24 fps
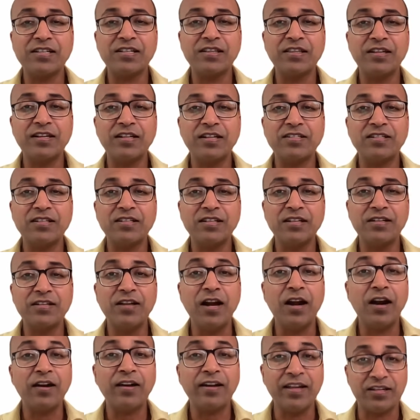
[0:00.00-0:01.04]
There's
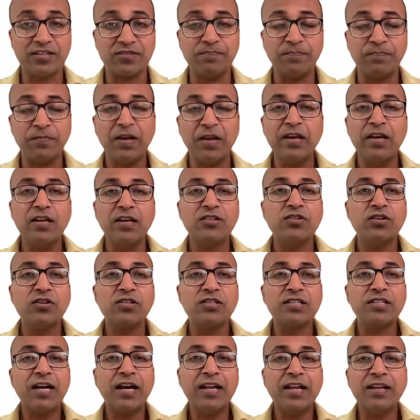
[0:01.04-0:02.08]
darkness. So
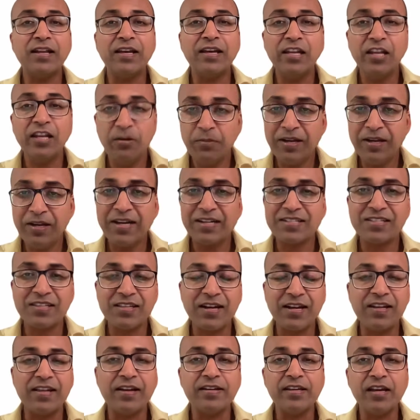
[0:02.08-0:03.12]
Sun eliminates
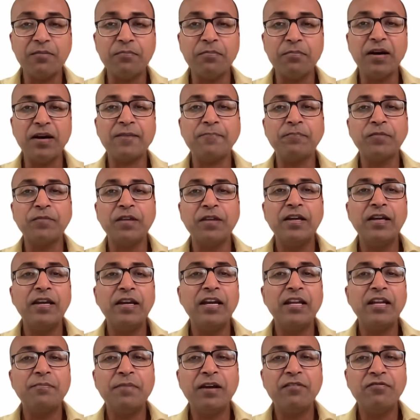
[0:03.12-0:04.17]
that area, but
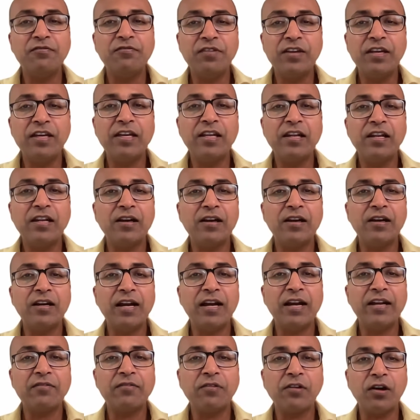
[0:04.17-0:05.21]
it may feel
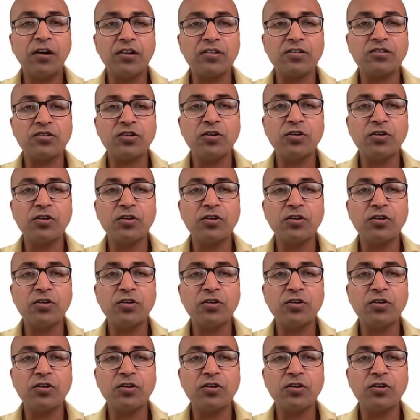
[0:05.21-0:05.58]
kind of lost.